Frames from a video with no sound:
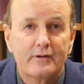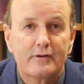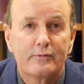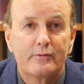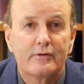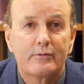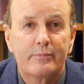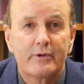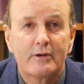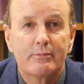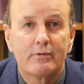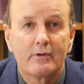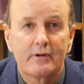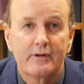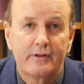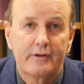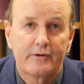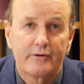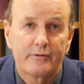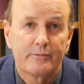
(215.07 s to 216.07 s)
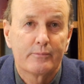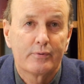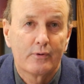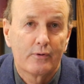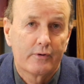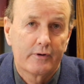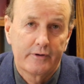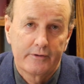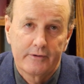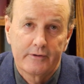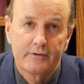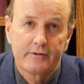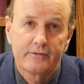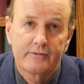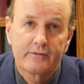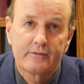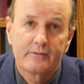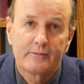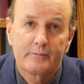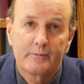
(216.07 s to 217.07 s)
deal with people and their
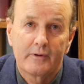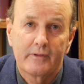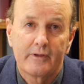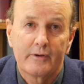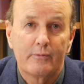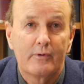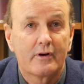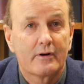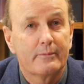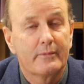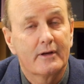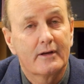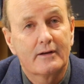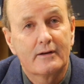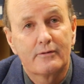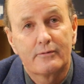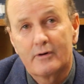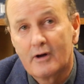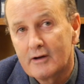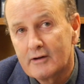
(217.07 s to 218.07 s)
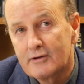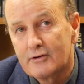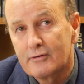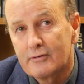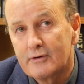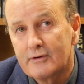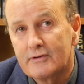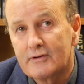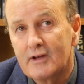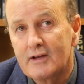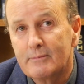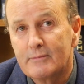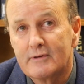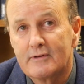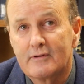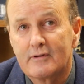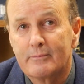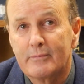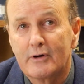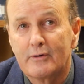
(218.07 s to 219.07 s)
employers, where they want to make derogatory
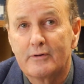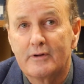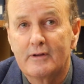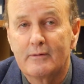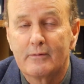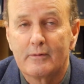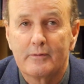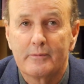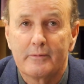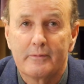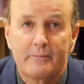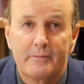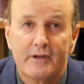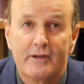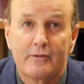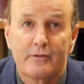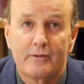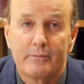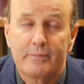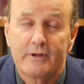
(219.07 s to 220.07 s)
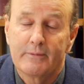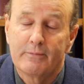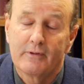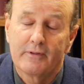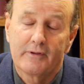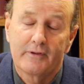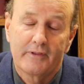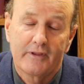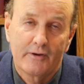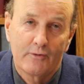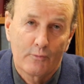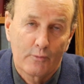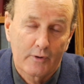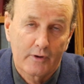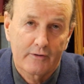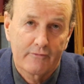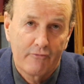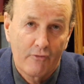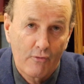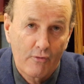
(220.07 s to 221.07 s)
statements about either the people that they
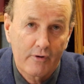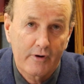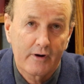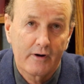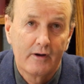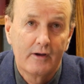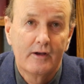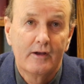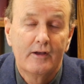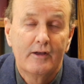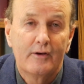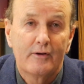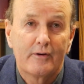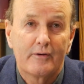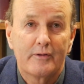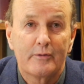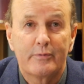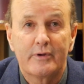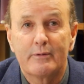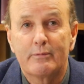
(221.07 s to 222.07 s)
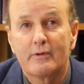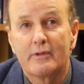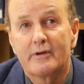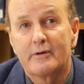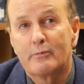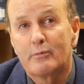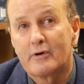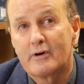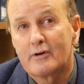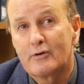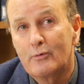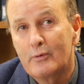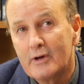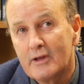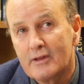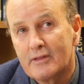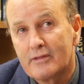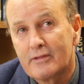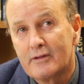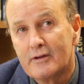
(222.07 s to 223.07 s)
work for, the people they work
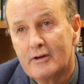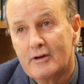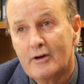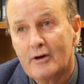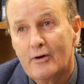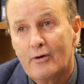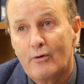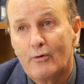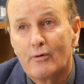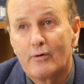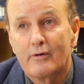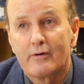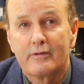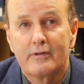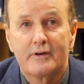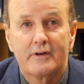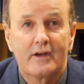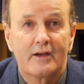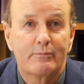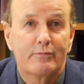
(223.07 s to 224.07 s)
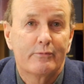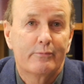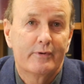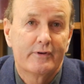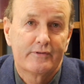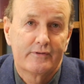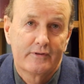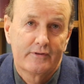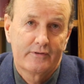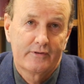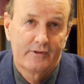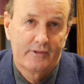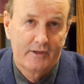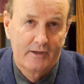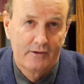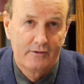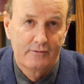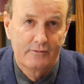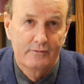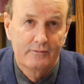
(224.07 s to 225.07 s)
with, or the type of business that
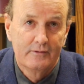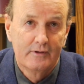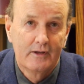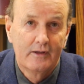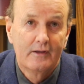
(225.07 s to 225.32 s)
they do.